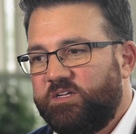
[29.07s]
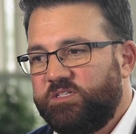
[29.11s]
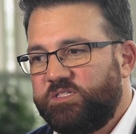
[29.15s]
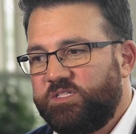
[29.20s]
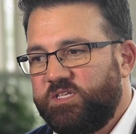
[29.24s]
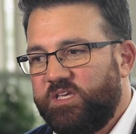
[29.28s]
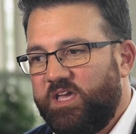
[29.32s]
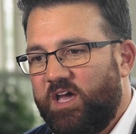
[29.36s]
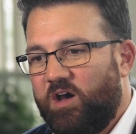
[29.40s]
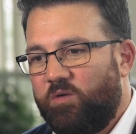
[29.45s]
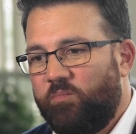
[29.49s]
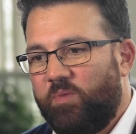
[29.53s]
to
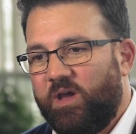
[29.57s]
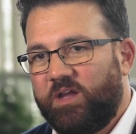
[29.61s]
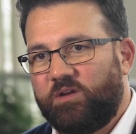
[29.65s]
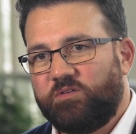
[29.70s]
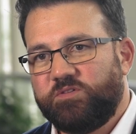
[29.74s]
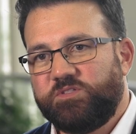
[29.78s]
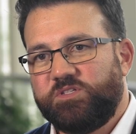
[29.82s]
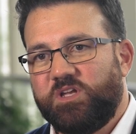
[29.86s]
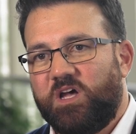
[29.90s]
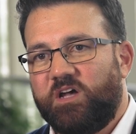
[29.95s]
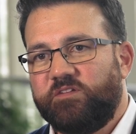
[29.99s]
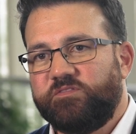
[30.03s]
see how
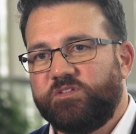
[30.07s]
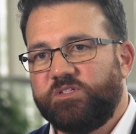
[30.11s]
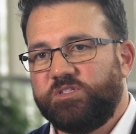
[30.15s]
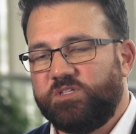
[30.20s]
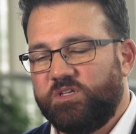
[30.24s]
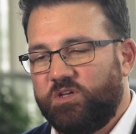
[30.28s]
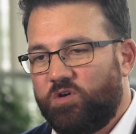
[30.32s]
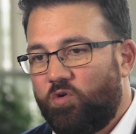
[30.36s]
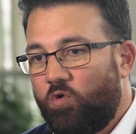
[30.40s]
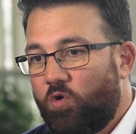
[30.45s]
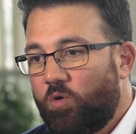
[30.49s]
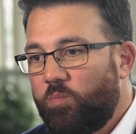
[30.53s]
Microsoft is
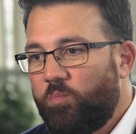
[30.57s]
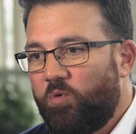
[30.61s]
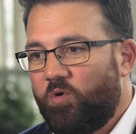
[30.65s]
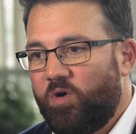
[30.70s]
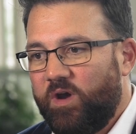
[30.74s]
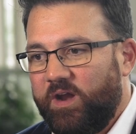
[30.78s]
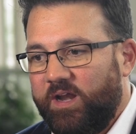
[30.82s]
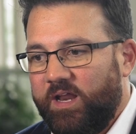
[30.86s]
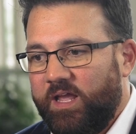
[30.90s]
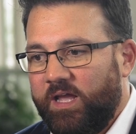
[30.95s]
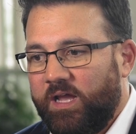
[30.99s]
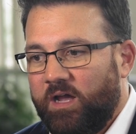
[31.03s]

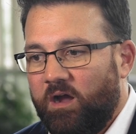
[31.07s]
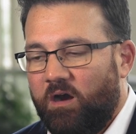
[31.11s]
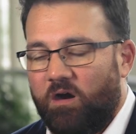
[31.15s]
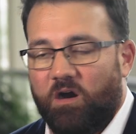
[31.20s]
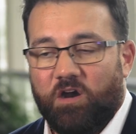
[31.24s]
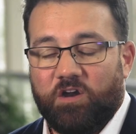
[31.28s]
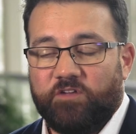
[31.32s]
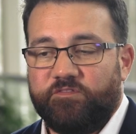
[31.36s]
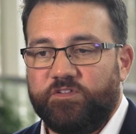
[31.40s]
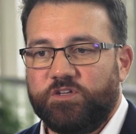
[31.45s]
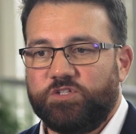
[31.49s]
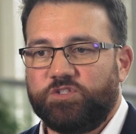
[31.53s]
incorporating
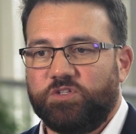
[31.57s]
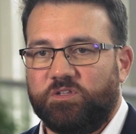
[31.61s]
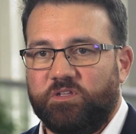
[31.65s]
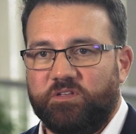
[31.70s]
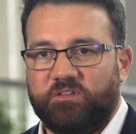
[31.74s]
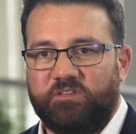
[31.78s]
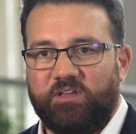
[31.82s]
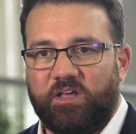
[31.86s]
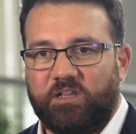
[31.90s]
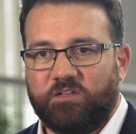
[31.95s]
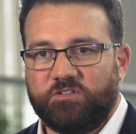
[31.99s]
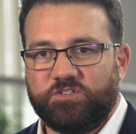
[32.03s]
artificial
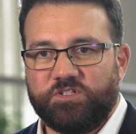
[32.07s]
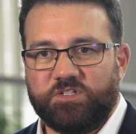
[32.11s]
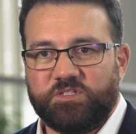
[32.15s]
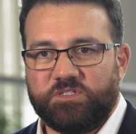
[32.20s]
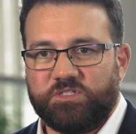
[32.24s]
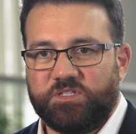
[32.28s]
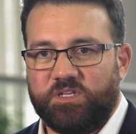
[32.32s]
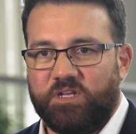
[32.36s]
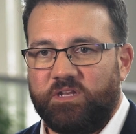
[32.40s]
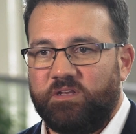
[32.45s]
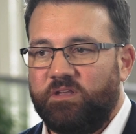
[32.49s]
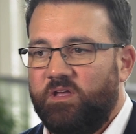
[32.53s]

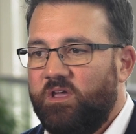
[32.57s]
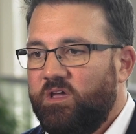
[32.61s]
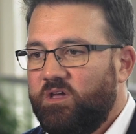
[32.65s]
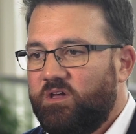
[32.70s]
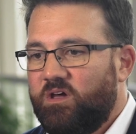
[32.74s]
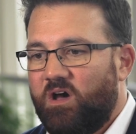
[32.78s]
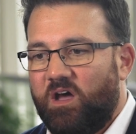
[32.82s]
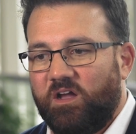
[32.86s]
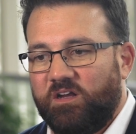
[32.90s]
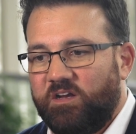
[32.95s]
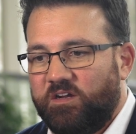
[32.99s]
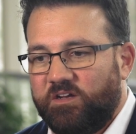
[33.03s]
intelligence and
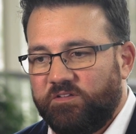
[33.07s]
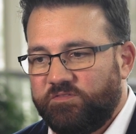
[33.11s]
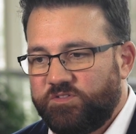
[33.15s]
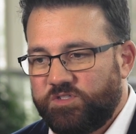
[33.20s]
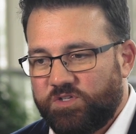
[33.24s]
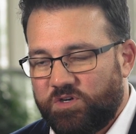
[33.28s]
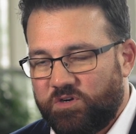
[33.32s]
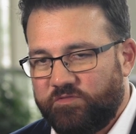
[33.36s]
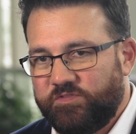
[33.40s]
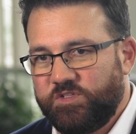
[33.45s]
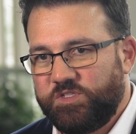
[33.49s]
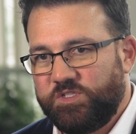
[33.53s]
cognitive
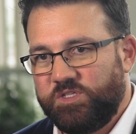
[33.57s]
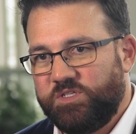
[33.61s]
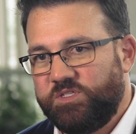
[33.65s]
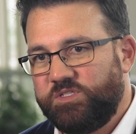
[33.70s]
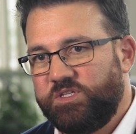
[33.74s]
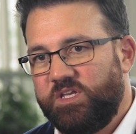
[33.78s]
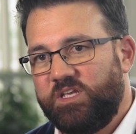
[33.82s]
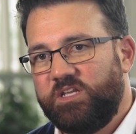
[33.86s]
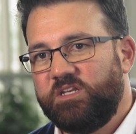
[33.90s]
services